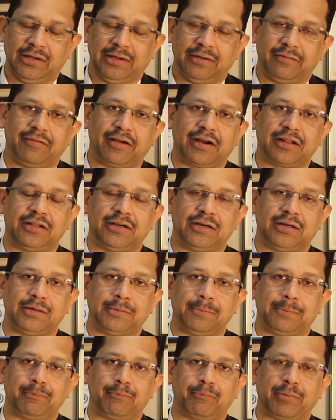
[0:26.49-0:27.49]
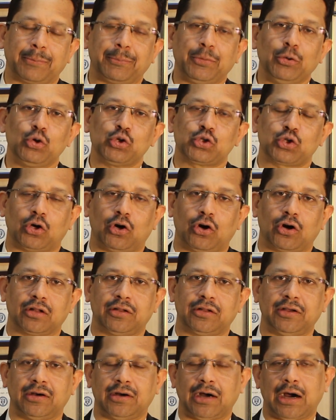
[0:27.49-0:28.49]
where the prepuce or
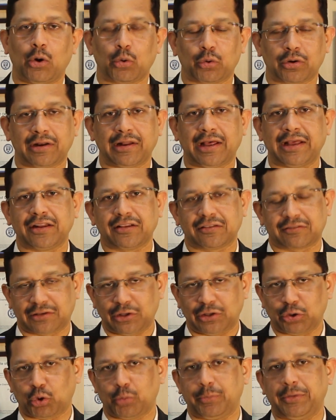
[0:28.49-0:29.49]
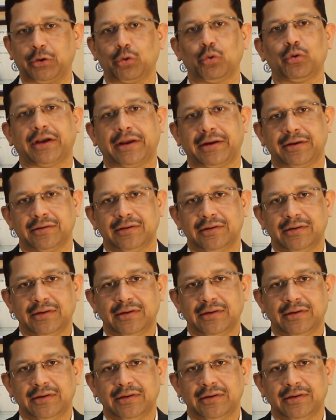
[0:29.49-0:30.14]
the outer lining skin could be too tight,